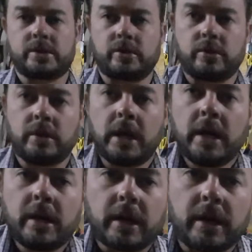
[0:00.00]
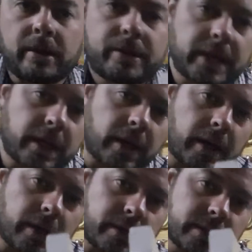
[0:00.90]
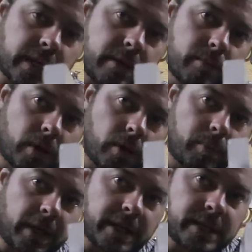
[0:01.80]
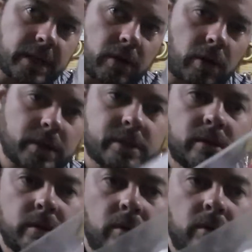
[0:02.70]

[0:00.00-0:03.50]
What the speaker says: to a thicker 10mm plexiglass,